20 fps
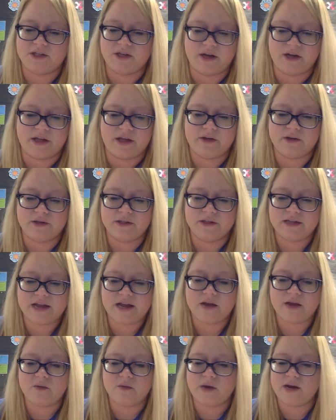another
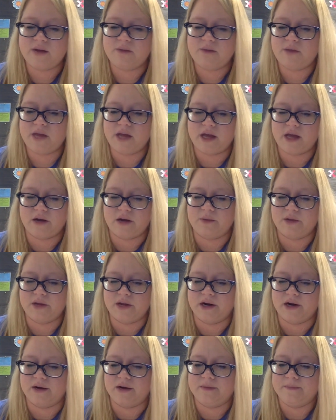second-rate piano
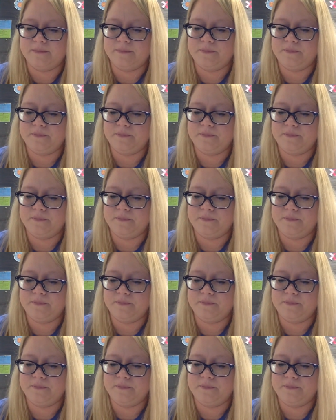player.